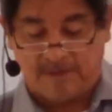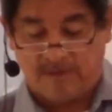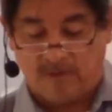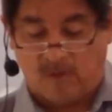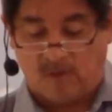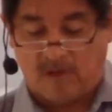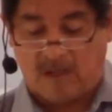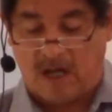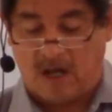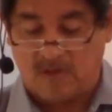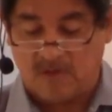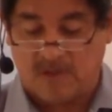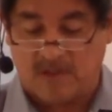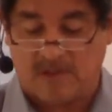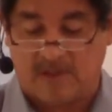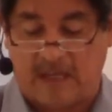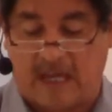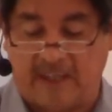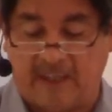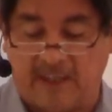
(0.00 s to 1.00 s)
doll
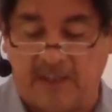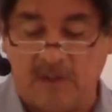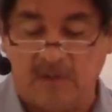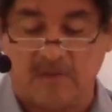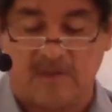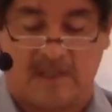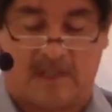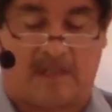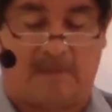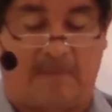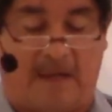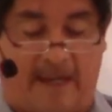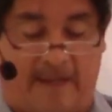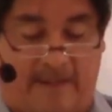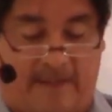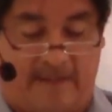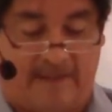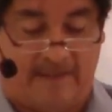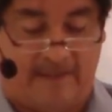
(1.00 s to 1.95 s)
causes a huge smile.